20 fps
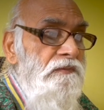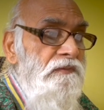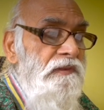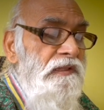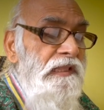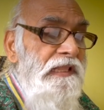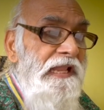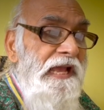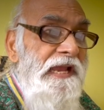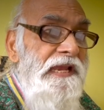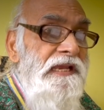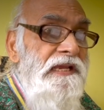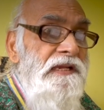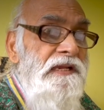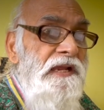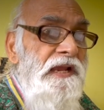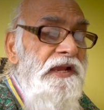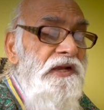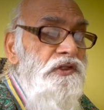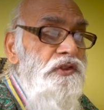Lying
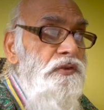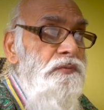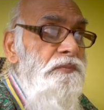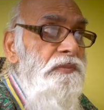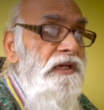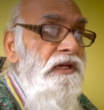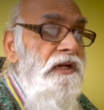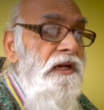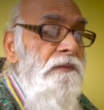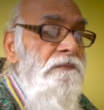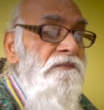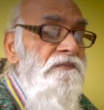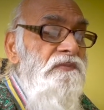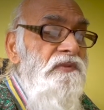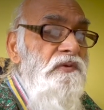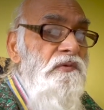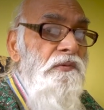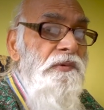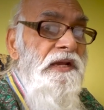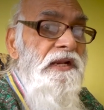has become
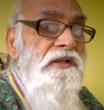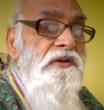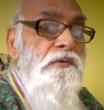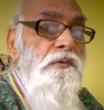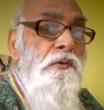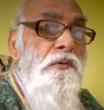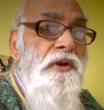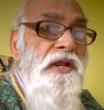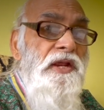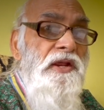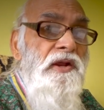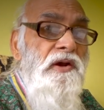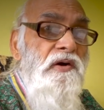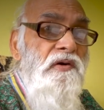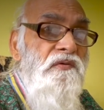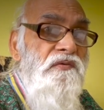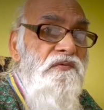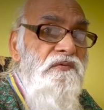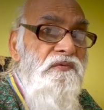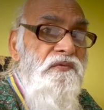very way
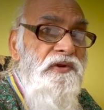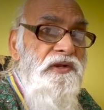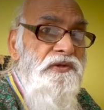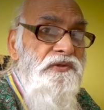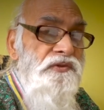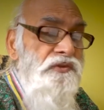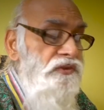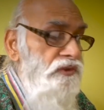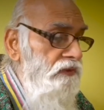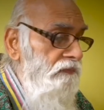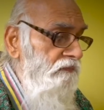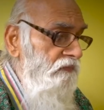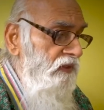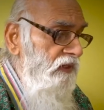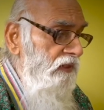of his